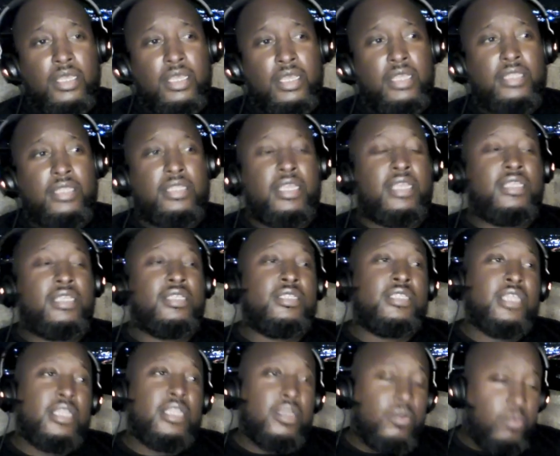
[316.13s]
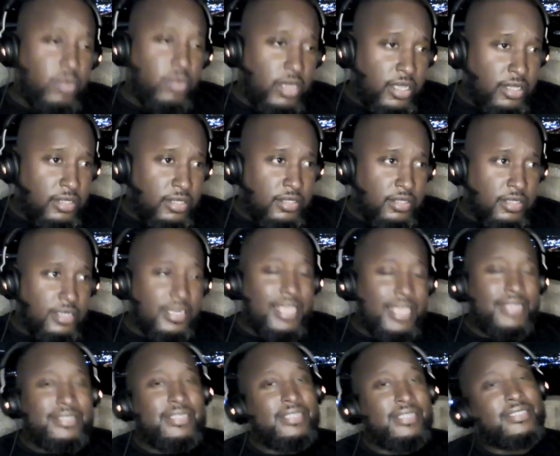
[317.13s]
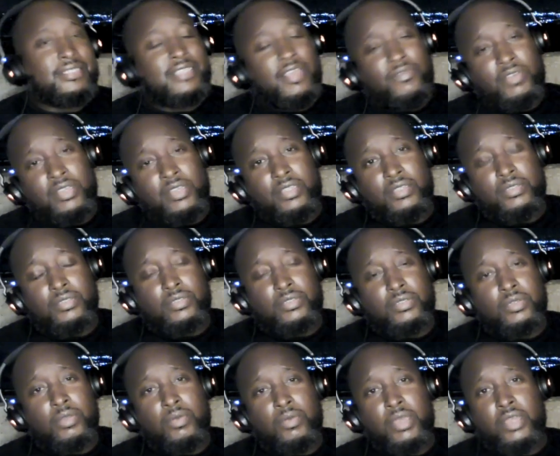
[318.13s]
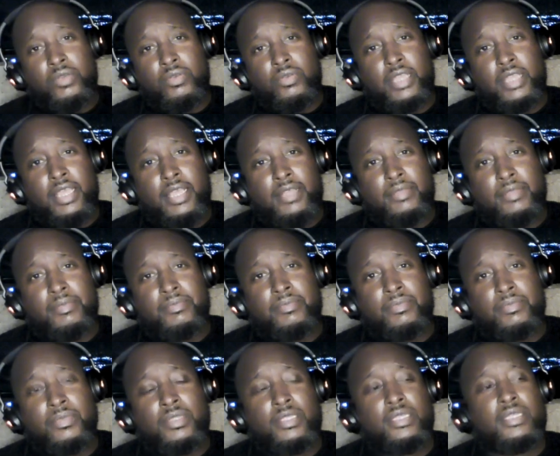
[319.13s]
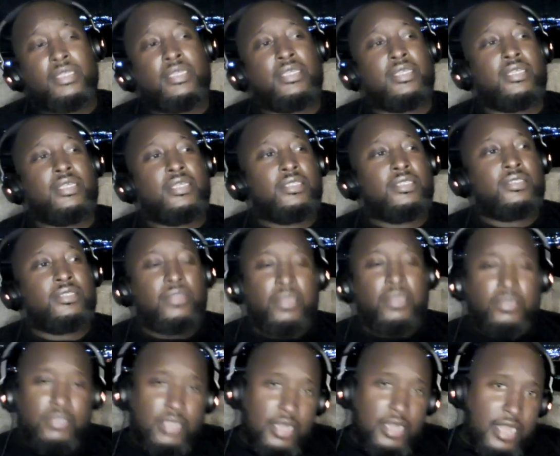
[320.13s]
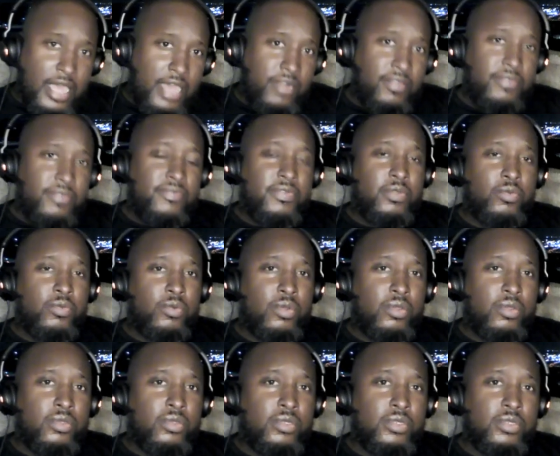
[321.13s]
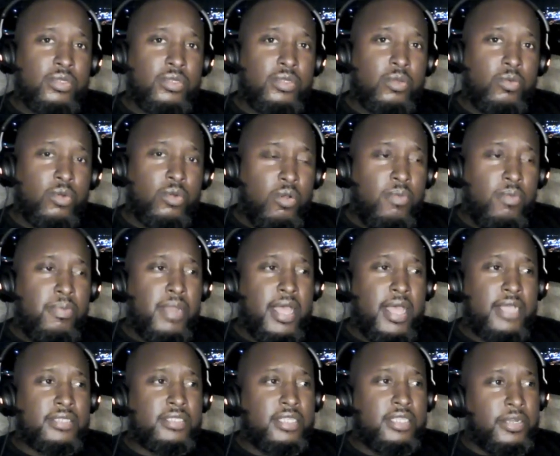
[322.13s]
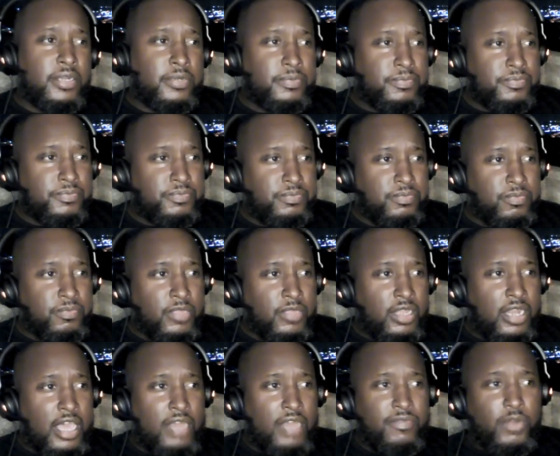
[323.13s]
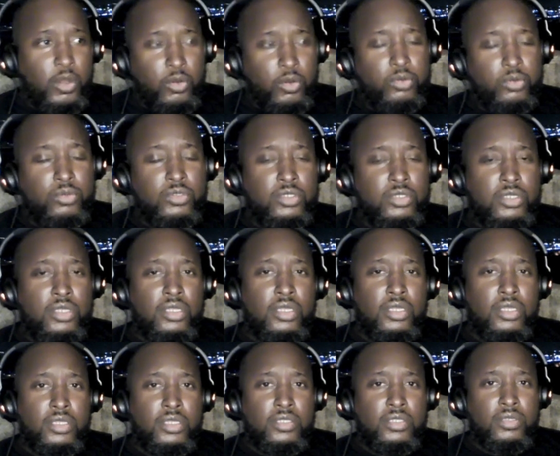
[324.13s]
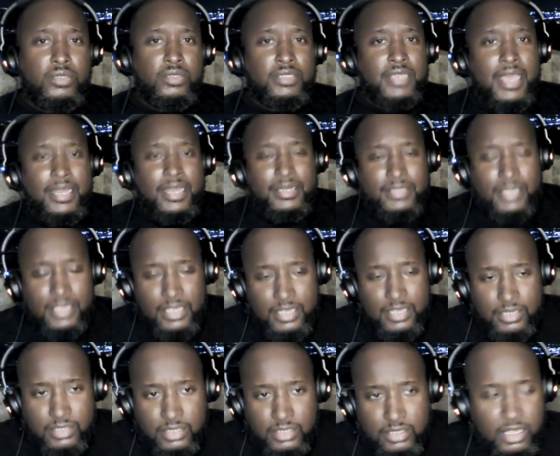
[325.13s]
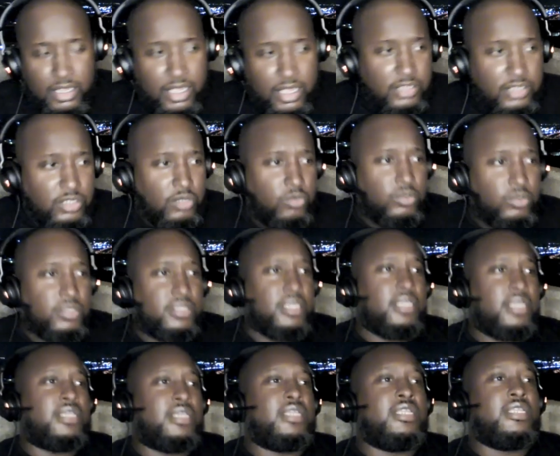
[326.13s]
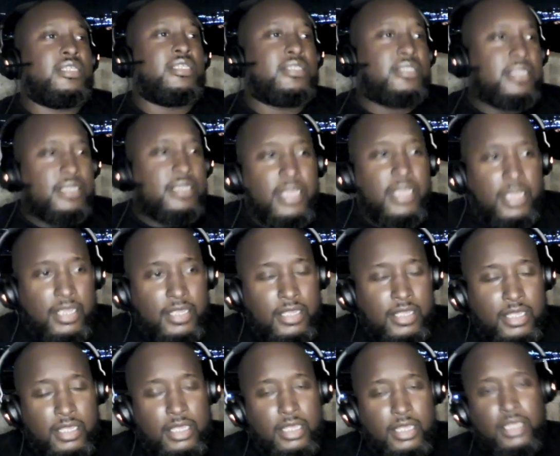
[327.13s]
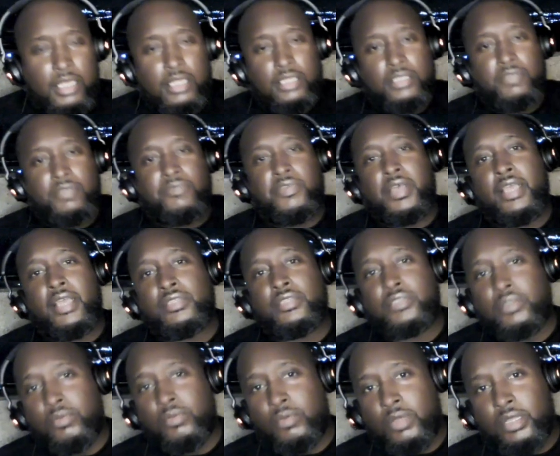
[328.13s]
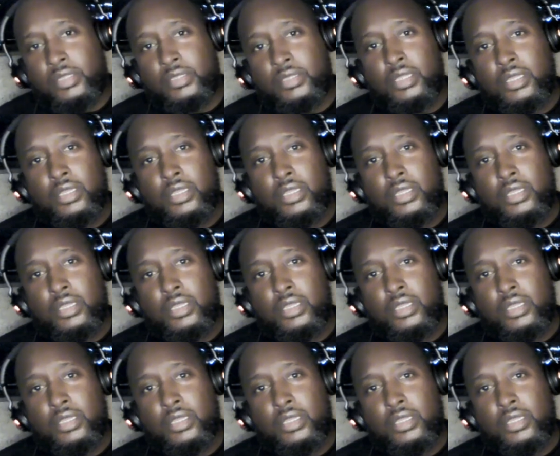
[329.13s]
And then you're dealing with the 1970s, no internet. So there's a lot of, you know, roadblocks there, a lot of hurdles. So it's not as easy as you would think it is today to find someone.